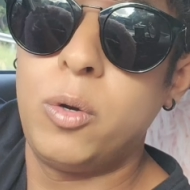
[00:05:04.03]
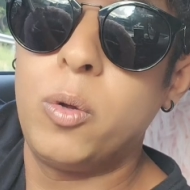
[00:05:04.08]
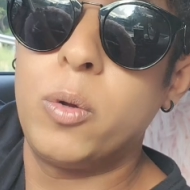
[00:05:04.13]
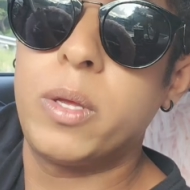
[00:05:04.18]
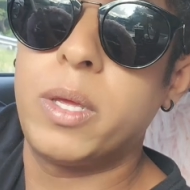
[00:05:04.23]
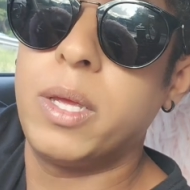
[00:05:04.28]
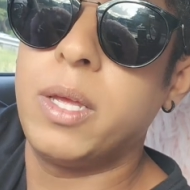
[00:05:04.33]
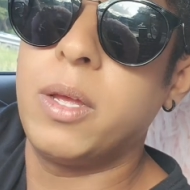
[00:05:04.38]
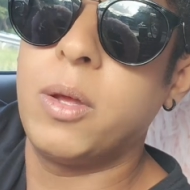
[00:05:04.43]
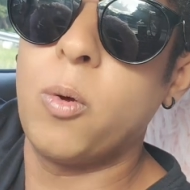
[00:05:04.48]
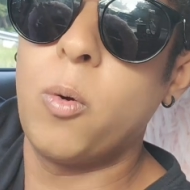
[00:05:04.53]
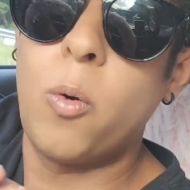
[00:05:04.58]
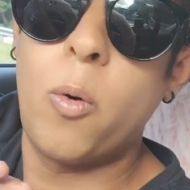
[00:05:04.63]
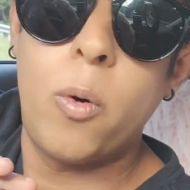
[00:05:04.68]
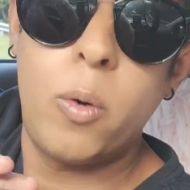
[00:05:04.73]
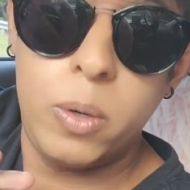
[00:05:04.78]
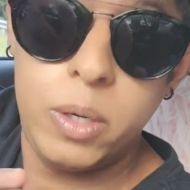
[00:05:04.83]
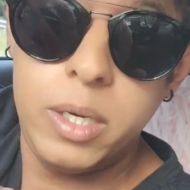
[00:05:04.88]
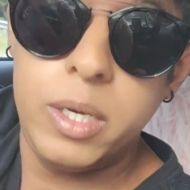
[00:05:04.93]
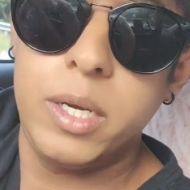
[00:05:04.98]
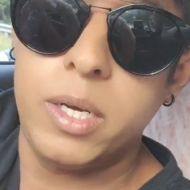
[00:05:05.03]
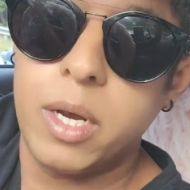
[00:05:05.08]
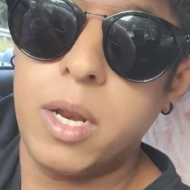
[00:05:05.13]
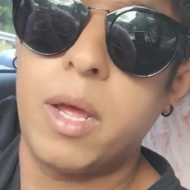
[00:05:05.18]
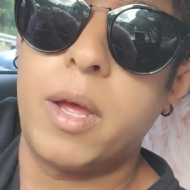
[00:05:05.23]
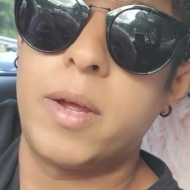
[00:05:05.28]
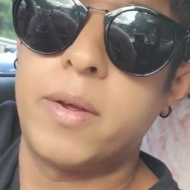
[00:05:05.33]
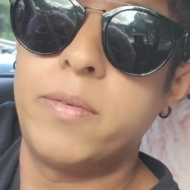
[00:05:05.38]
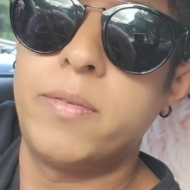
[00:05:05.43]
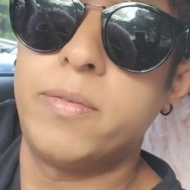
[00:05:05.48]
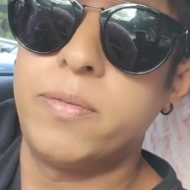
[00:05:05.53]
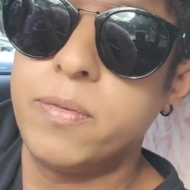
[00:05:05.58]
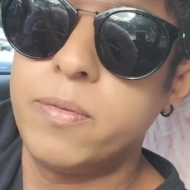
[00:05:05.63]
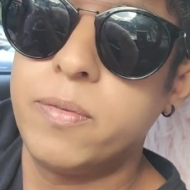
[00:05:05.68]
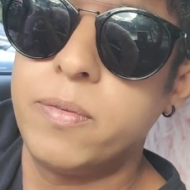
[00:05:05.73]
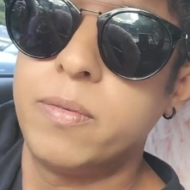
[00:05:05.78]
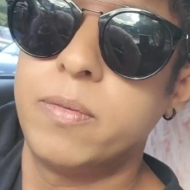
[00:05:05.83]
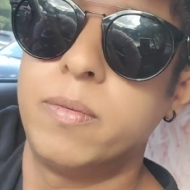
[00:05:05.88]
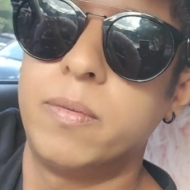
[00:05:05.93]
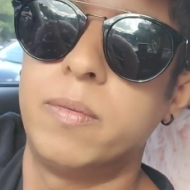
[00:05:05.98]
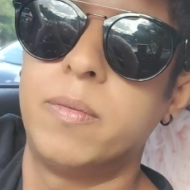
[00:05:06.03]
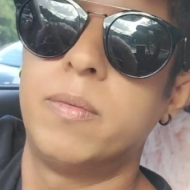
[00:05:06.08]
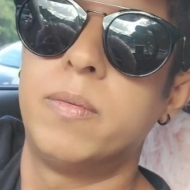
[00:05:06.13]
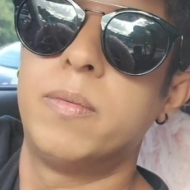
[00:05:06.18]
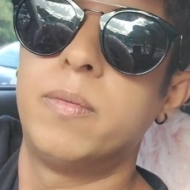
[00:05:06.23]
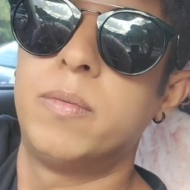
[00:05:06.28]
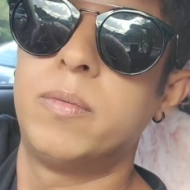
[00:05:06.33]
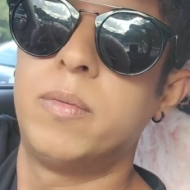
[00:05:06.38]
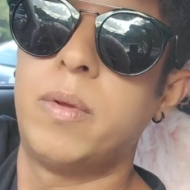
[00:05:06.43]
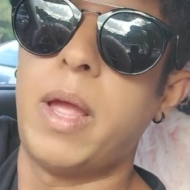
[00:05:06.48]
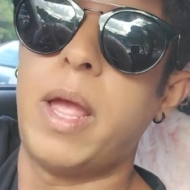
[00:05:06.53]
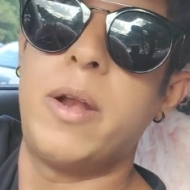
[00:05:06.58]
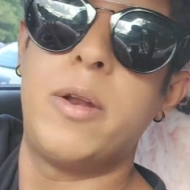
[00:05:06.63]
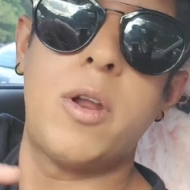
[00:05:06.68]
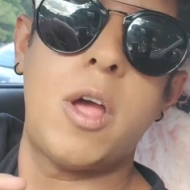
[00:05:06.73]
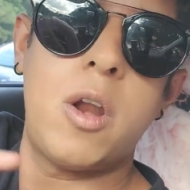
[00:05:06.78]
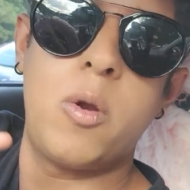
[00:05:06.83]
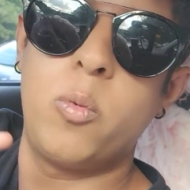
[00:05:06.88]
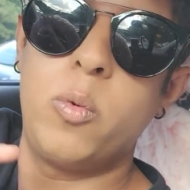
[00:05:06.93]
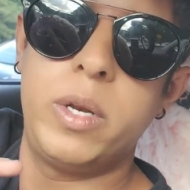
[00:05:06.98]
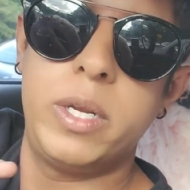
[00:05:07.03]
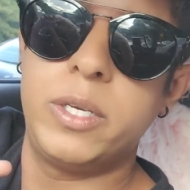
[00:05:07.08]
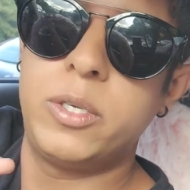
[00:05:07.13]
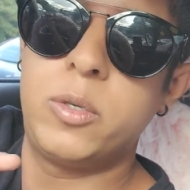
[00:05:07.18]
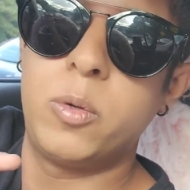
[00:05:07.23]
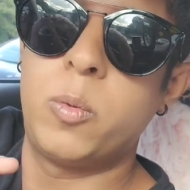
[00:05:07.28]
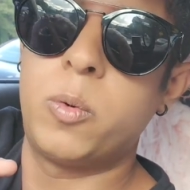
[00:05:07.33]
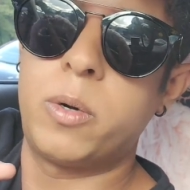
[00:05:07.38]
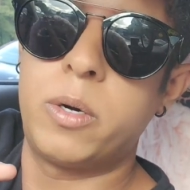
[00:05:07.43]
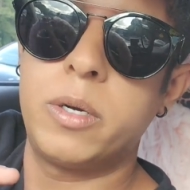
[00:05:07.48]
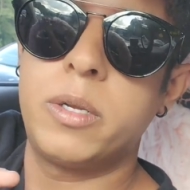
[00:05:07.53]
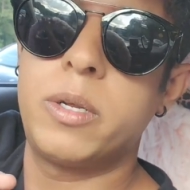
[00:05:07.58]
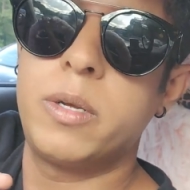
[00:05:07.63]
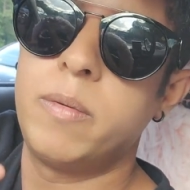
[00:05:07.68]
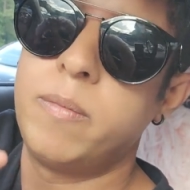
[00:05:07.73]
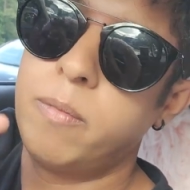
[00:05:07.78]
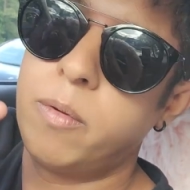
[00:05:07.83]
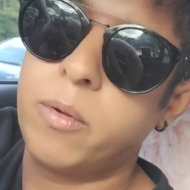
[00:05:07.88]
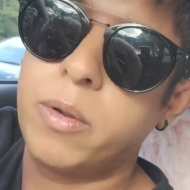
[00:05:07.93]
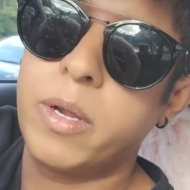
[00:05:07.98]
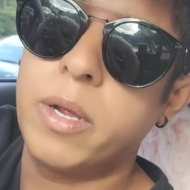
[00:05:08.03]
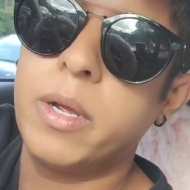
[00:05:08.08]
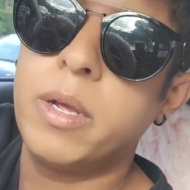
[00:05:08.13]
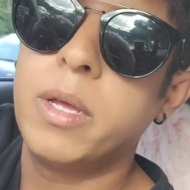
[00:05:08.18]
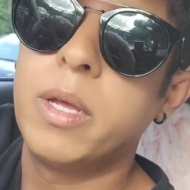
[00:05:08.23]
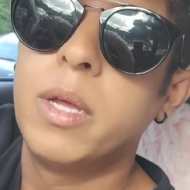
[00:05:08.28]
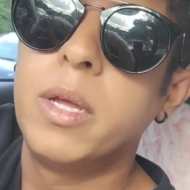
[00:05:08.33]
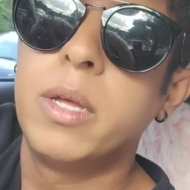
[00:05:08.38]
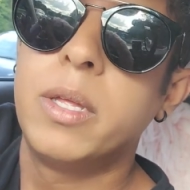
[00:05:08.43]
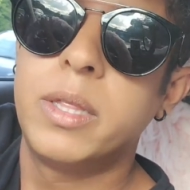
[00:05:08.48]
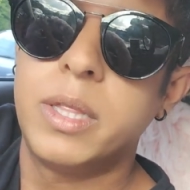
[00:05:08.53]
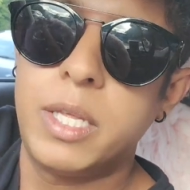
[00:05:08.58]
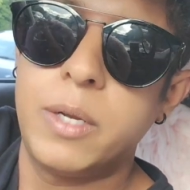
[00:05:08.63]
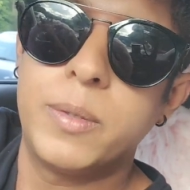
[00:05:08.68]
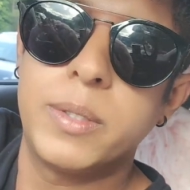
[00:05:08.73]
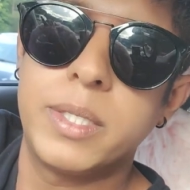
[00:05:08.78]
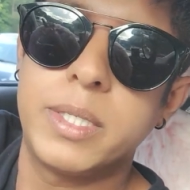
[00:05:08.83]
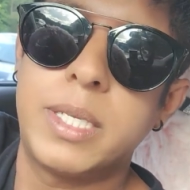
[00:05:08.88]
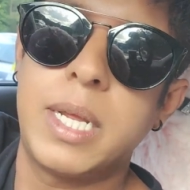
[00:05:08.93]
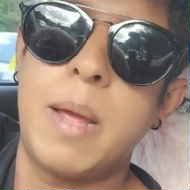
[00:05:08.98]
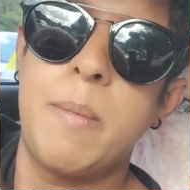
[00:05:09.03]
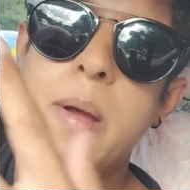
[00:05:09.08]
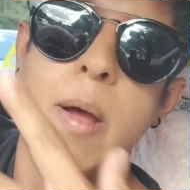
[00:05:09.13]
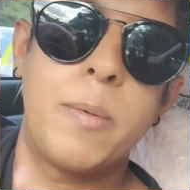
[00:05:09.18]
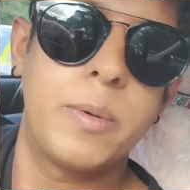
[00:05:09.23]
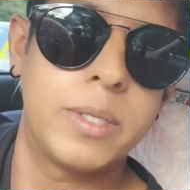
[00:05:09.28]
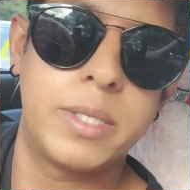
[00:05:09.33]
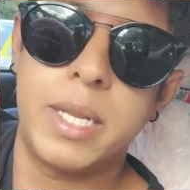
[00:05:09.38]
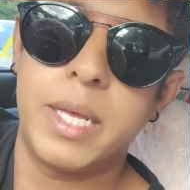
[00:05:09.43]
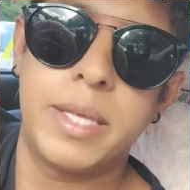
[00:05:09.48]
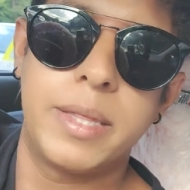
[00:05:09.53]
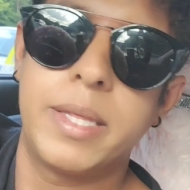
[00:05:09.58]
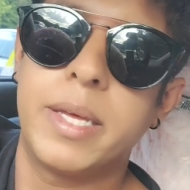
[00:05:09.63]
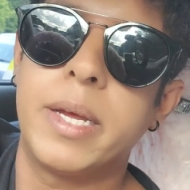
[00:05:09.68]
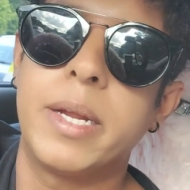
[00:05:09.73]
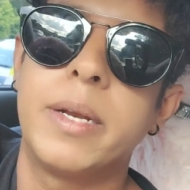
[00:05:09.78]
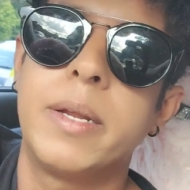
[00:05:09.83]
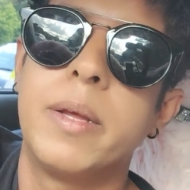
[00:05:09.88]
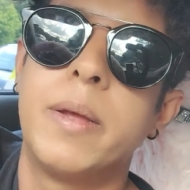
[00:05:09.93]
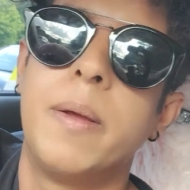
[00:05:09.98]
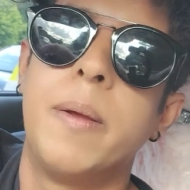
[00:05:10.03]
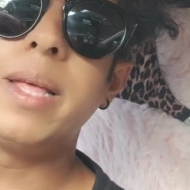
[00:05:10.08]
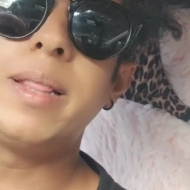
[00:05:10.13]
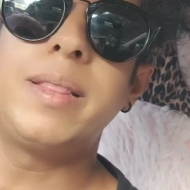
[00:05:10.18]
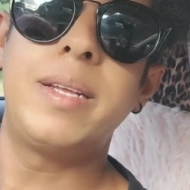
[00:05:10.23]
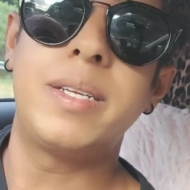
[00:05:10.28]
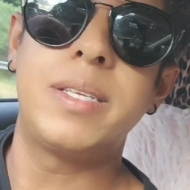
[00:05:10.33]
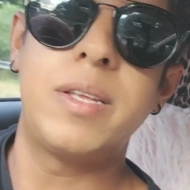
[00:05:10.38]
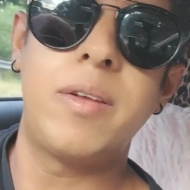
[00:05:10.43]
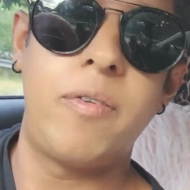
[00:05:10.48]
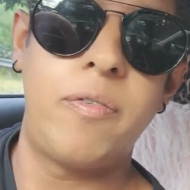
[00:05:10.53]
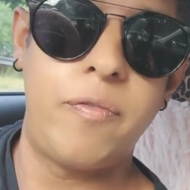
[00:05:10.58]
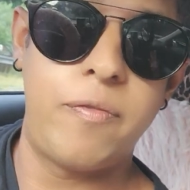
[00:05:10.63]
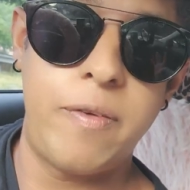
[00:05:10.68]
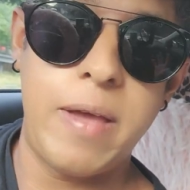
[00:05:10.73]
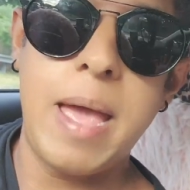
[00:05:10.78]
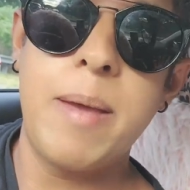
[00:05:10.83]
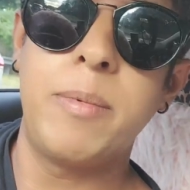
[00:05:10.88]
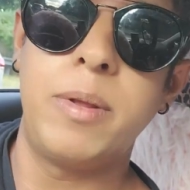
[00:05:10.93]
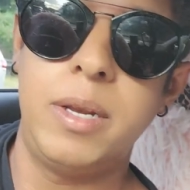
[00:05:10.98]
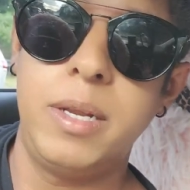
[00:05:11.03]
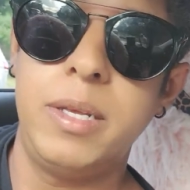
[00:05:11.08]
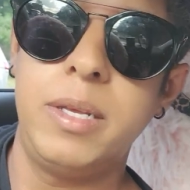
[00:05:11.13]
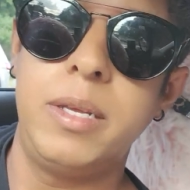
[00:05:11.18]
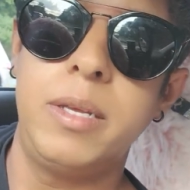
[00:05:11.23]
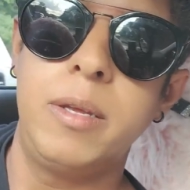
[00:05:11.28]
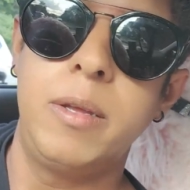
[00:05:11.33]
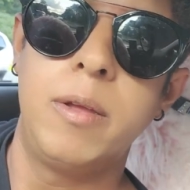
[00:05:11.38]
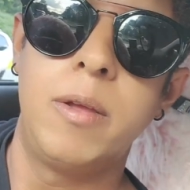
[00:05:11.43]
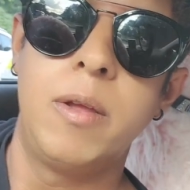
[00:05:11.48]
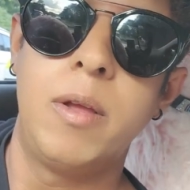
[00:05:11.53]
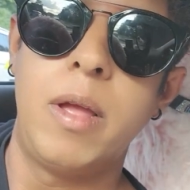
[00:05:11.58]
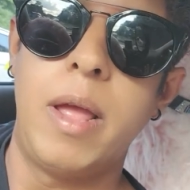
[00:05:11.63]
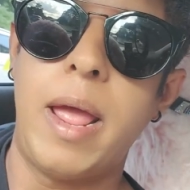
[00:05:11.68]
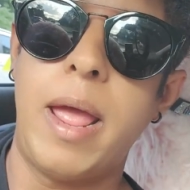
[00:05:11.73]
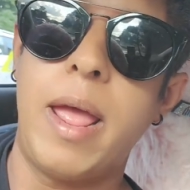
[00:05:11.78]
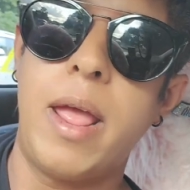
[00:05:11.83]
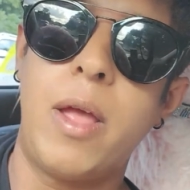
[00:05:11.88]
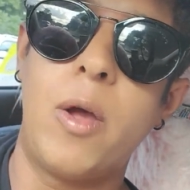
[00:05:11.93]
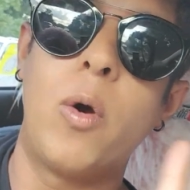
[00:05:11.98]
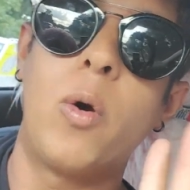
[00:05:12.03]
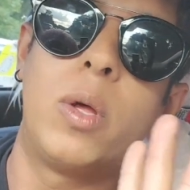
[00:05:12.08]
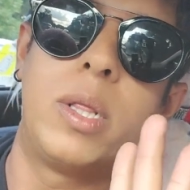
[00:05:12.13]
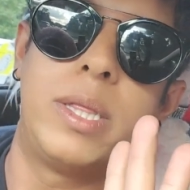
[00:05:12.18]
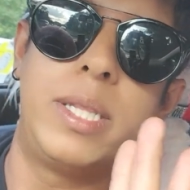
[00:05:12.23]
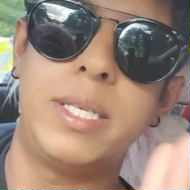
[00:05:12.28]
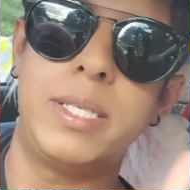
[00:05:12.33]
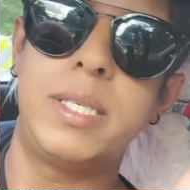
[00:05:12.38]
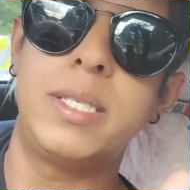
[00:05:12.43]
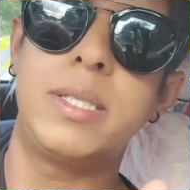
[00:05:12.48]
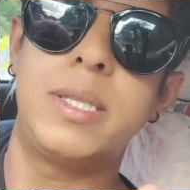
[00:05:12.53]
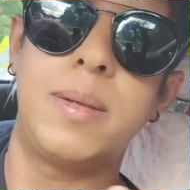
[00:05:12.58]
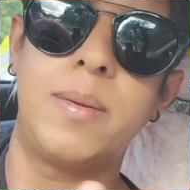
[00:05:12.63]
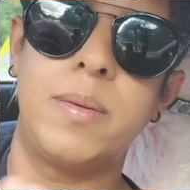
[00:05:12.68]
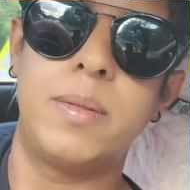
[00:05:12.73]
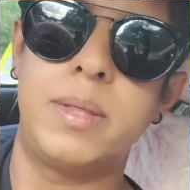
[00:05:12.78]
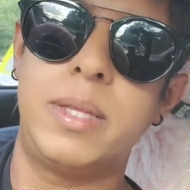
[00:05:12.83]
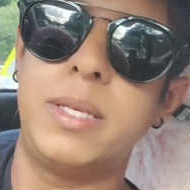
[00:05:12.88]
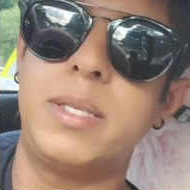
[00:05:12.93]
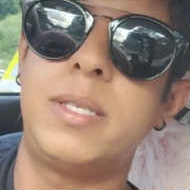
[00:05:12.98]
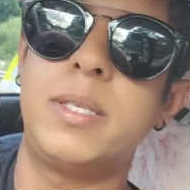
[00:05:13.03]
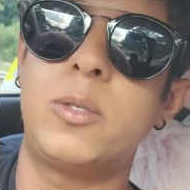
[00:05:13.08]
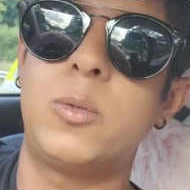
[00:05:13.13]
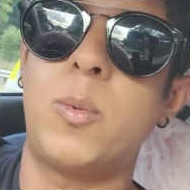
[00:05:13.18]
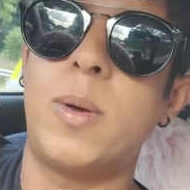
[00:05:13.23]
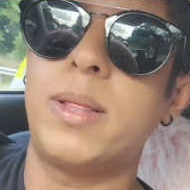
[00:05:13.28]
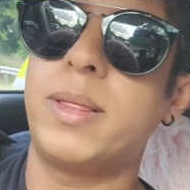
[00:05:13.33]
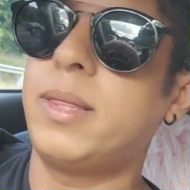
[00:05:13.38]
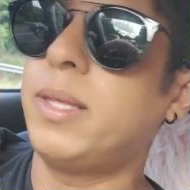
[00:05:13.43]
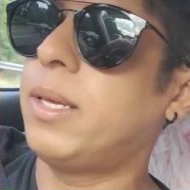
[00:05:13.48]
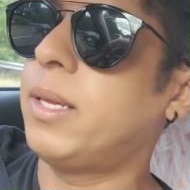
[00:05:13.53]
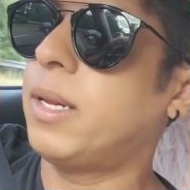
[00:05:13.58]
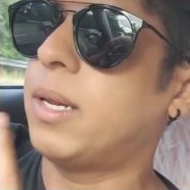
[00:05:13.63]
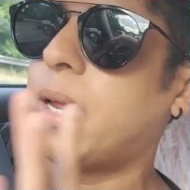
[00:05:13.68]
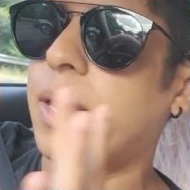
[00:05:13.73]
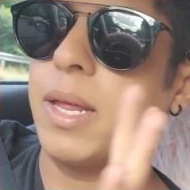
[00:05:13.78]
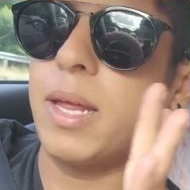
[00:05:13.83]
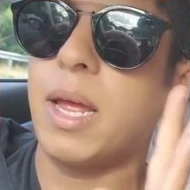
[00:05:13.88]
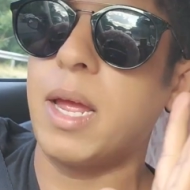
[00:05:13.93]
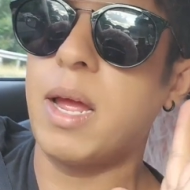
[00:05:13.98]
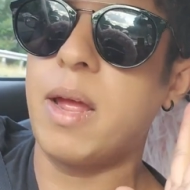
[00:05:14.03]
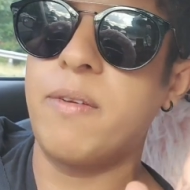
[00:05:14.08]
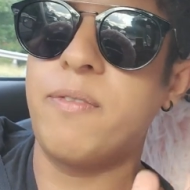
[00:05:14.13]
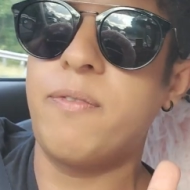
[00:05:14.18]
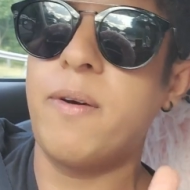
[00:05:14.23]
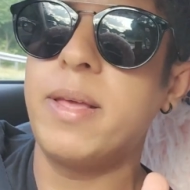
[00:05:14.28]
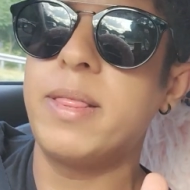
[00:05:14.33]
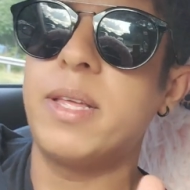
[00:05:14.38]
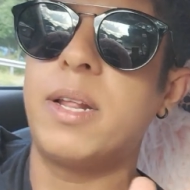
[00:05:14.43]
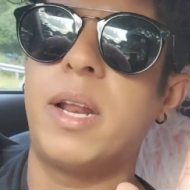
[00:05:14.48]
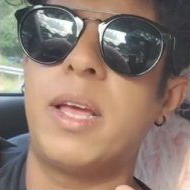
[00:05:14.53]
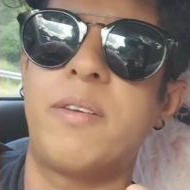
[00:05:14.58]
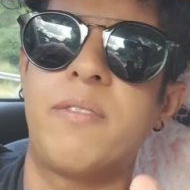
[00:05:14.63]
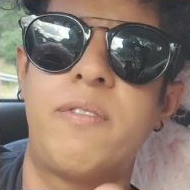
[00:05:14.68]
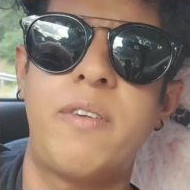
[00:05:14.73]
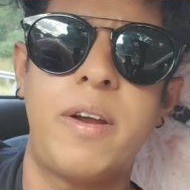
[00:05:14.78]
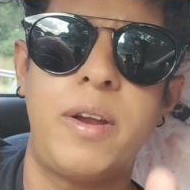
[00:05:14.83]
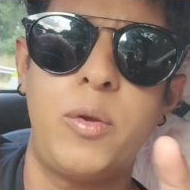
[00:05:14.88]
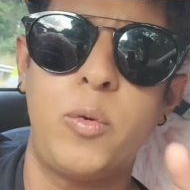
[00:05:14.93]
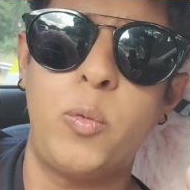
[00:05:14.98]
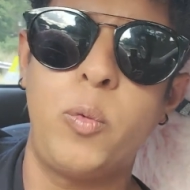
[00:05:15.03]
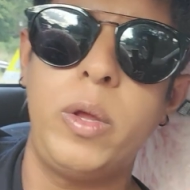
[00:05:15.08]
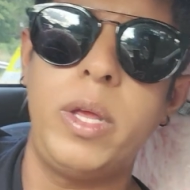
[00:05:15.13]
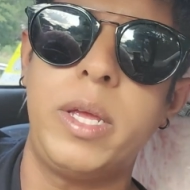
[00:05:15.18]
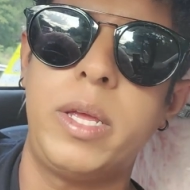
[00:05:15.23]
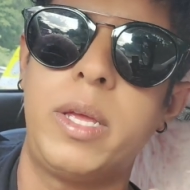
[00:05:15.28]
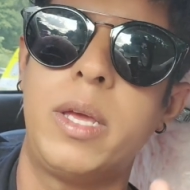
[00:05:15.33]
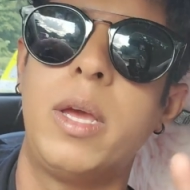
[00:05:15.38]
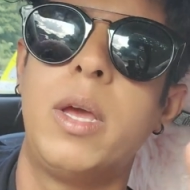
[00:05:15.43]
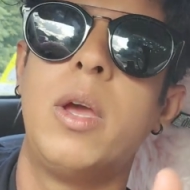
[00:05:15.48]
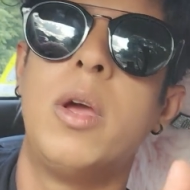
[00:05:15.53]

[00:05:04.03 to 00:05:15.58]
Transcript: looking only love and not willing to work, okay, there was a time I was like that. Then there's a family, and this is one thing, like I find that like very weak.